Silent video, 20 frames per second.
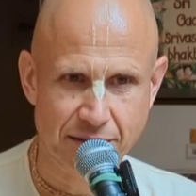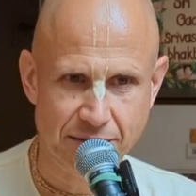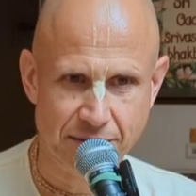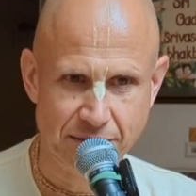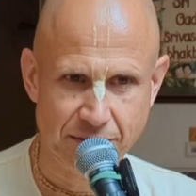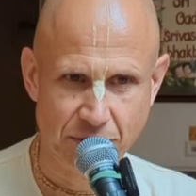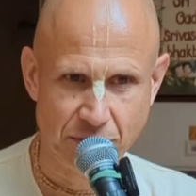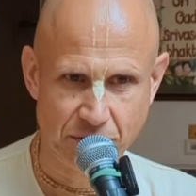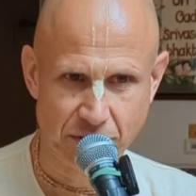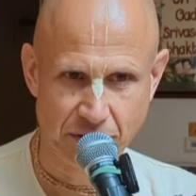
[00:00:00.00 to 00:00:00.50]

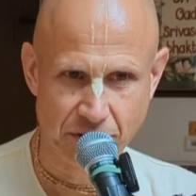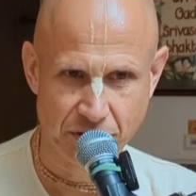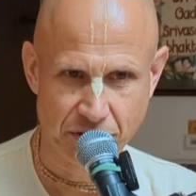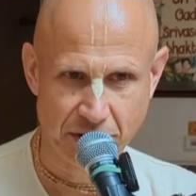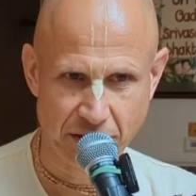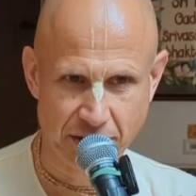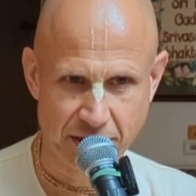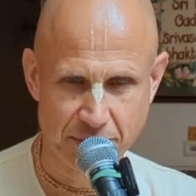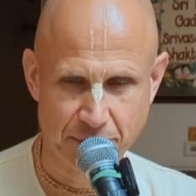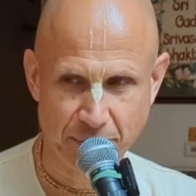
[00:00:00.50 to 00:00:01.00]
Lord
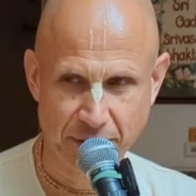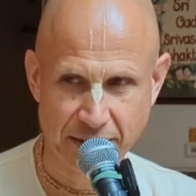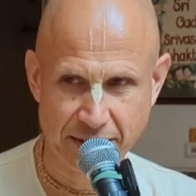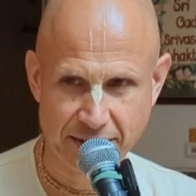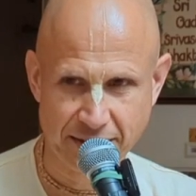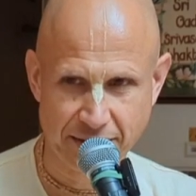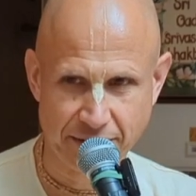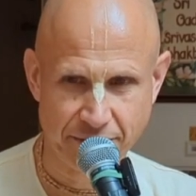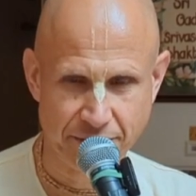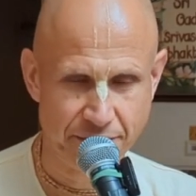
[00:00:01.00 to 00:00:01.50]
Krishna
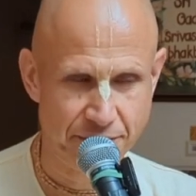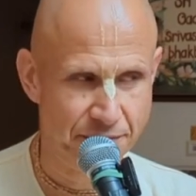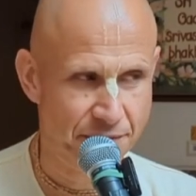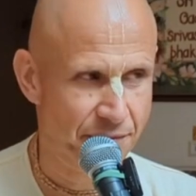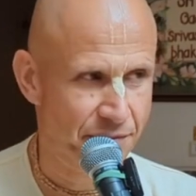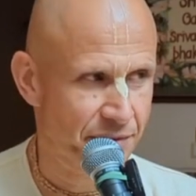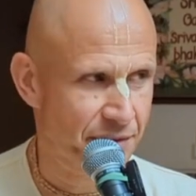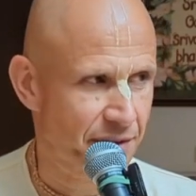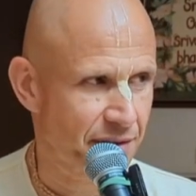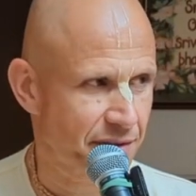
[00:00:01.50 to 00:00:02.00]
explains in
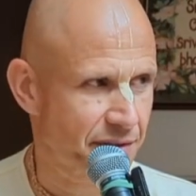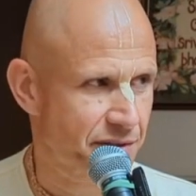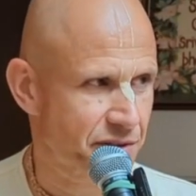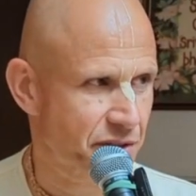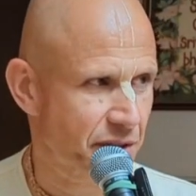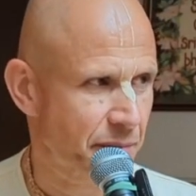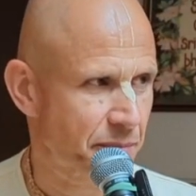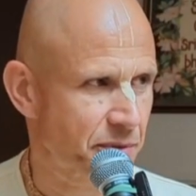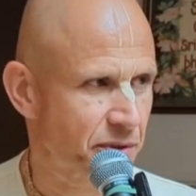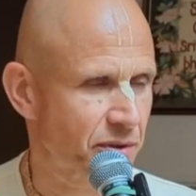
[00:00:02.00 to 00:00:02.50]
15th
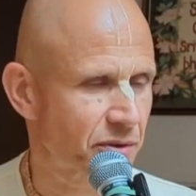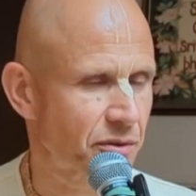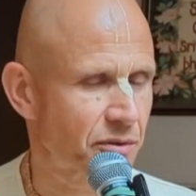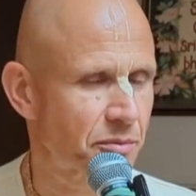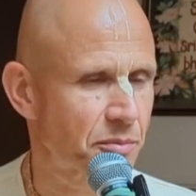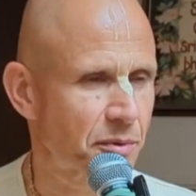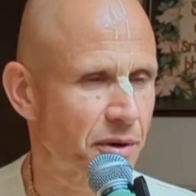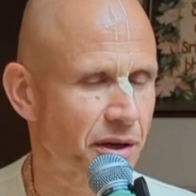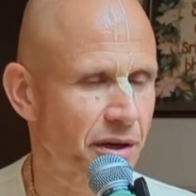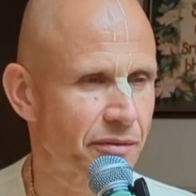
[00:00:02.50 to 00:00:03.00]
chapter
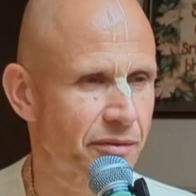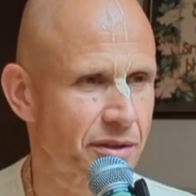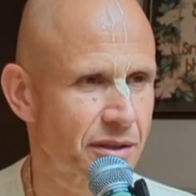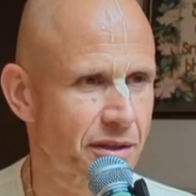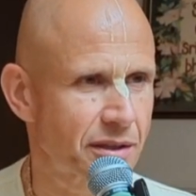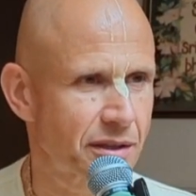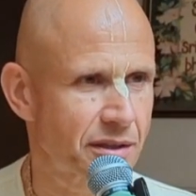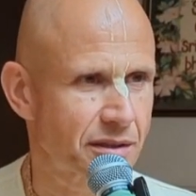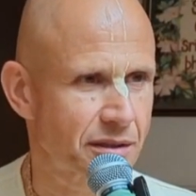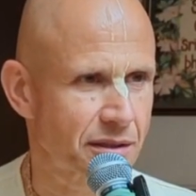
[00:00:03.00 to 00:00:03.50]
of
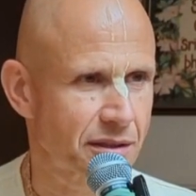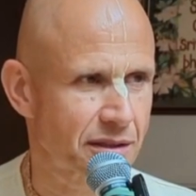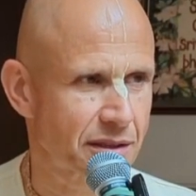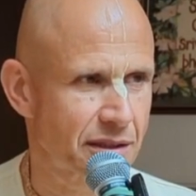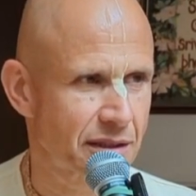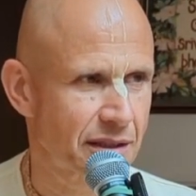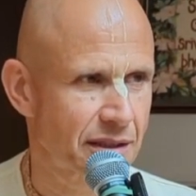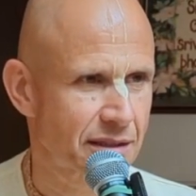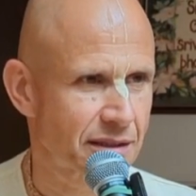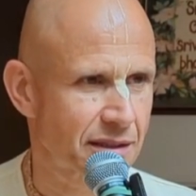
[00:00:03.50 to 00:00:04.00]
Bhagavata-gita
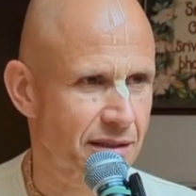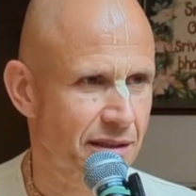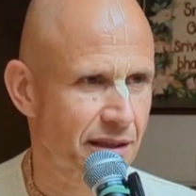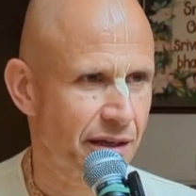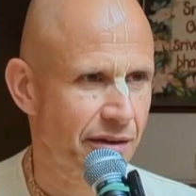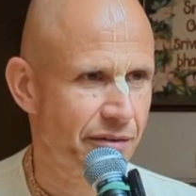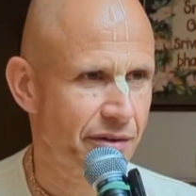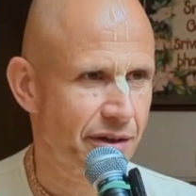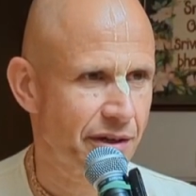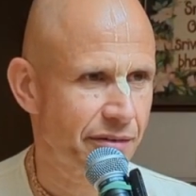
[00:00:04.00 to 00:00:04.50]
that
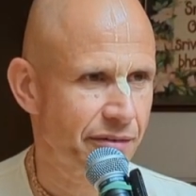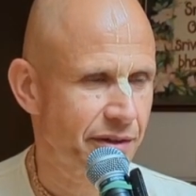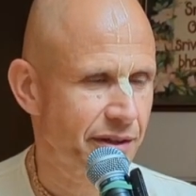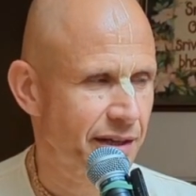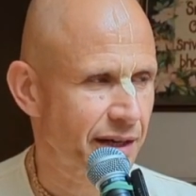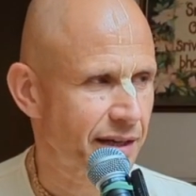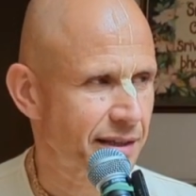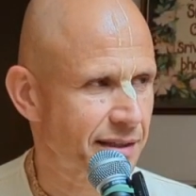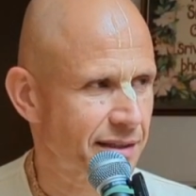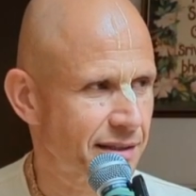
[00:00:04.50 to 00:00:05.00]
every living
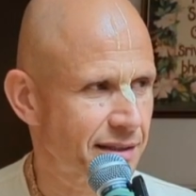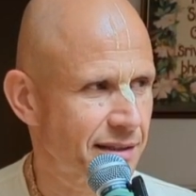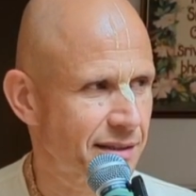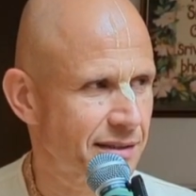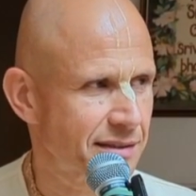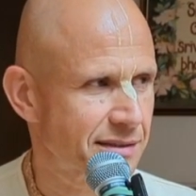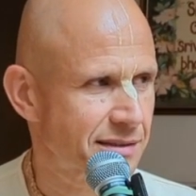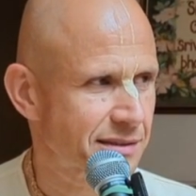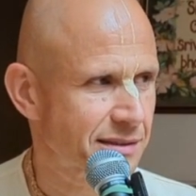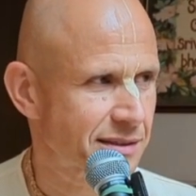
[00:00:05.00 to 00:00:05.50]
entity
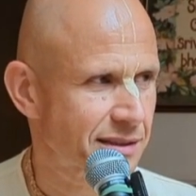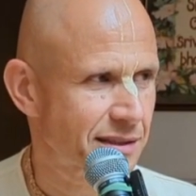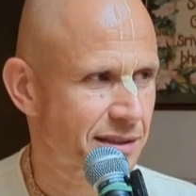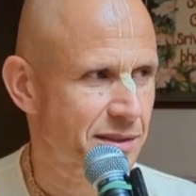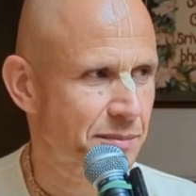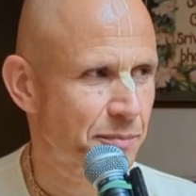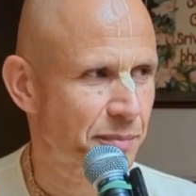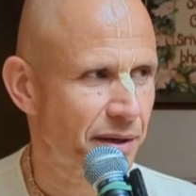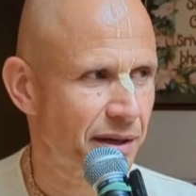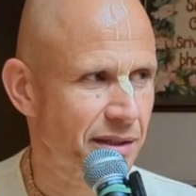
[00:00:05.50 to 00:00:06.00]
is
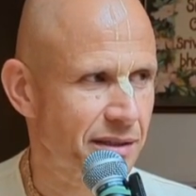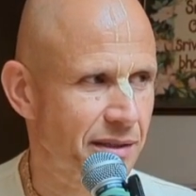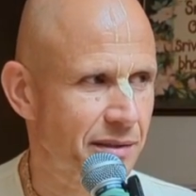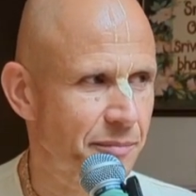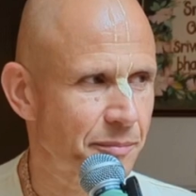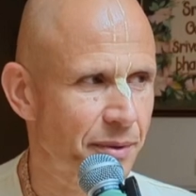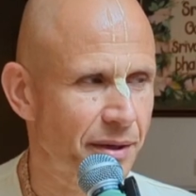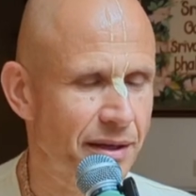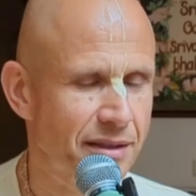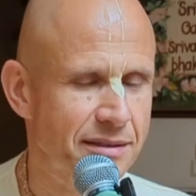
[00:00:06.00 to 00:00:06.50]
his part
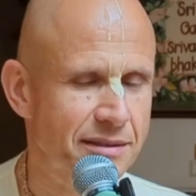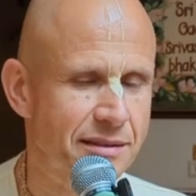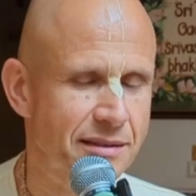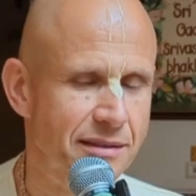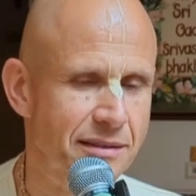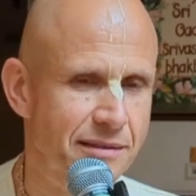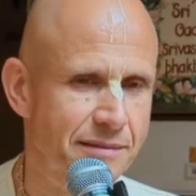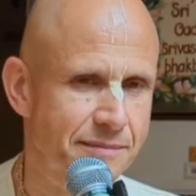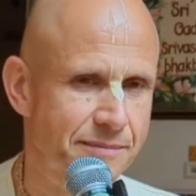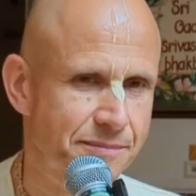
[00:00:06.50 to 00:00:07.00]
and
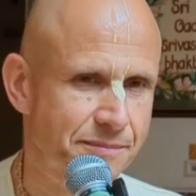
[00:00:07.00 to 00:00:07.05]
parcel.